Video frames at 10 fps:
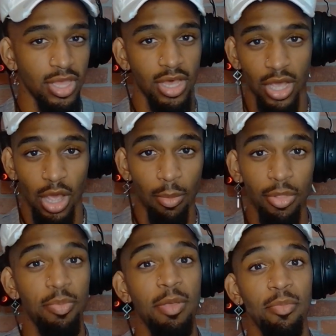a
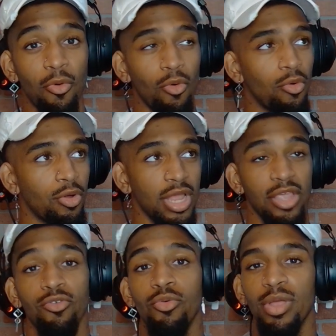couple of people, or
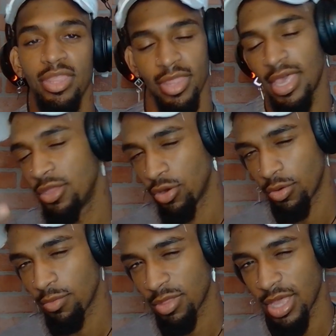it grew into that. You know
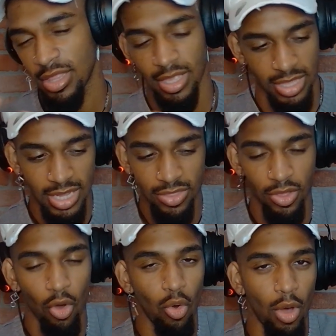what I'm saying? Like
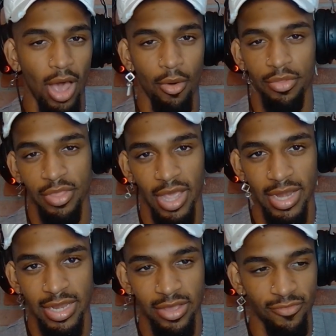the whole how the
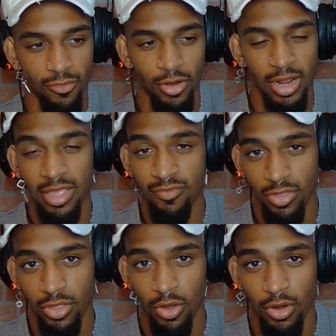idea of Fortnite
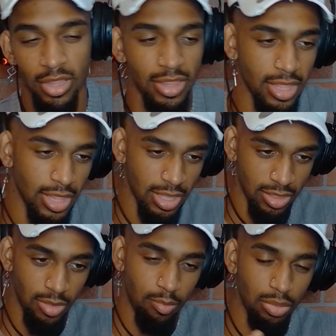even started, and like
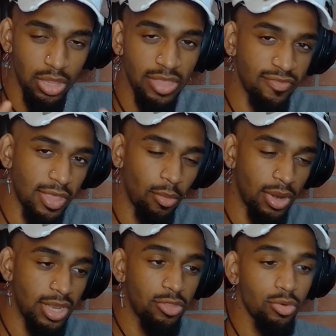the belief that
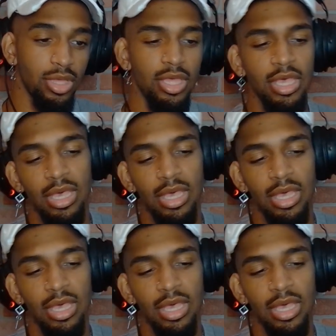went into it.